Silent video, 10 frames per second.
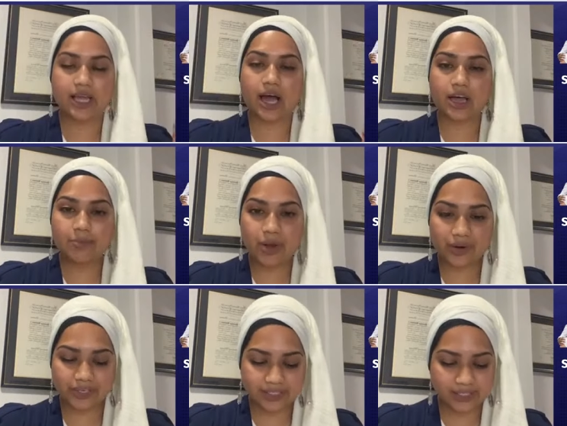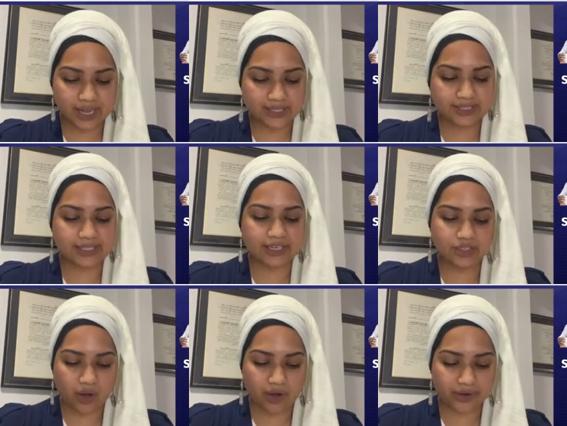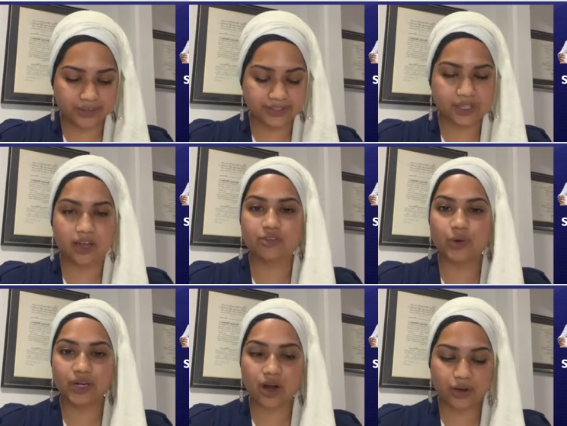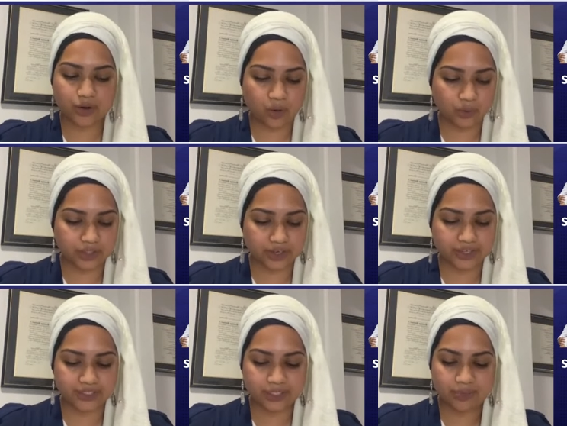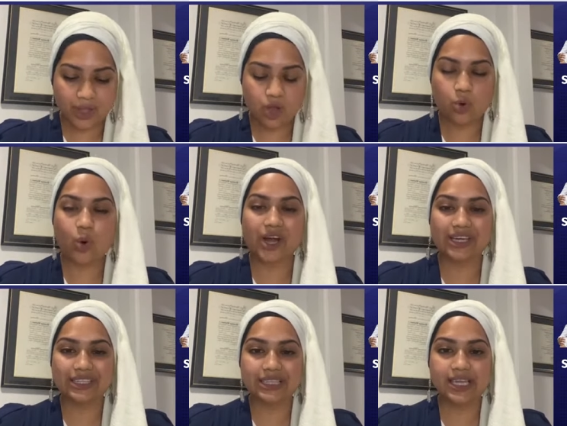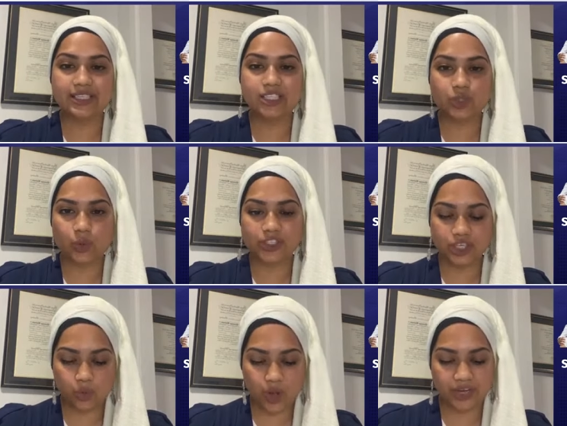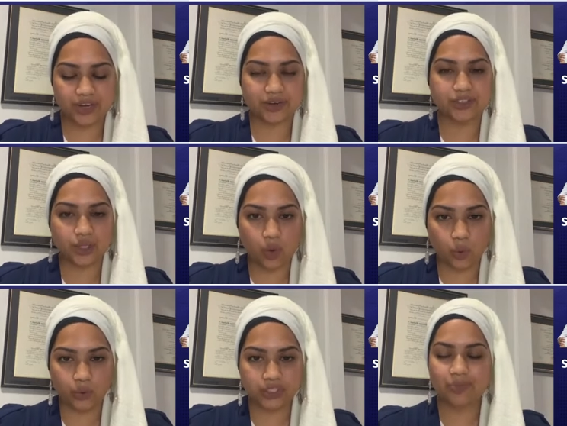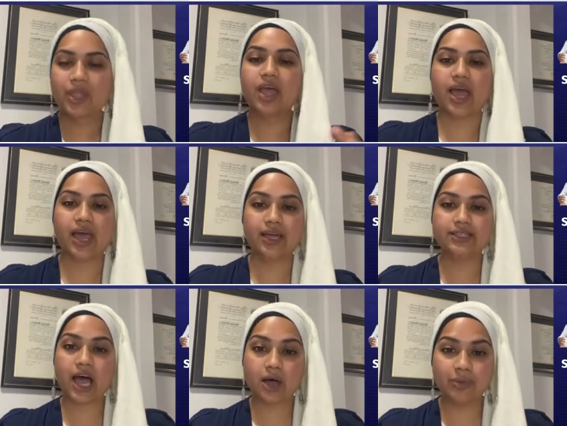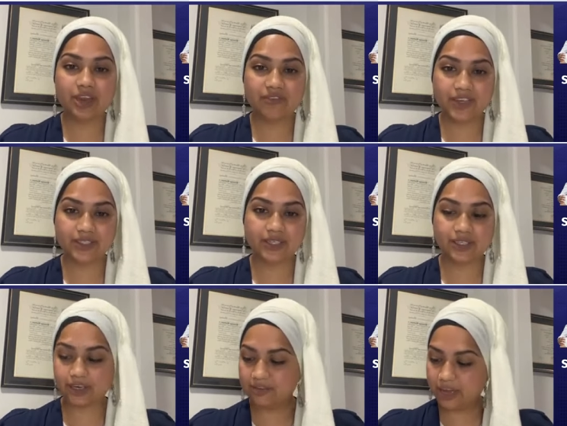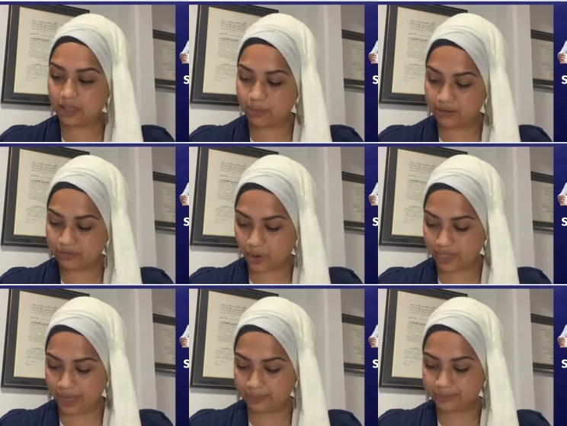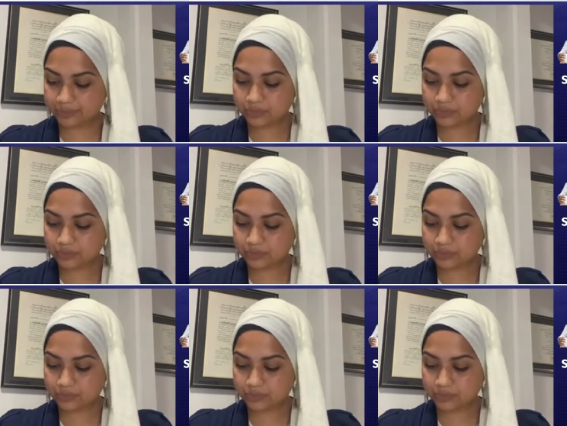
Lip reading: it's unmarried sons and daughters of green card holders who are at least 21 years old. And how many visas are available for them?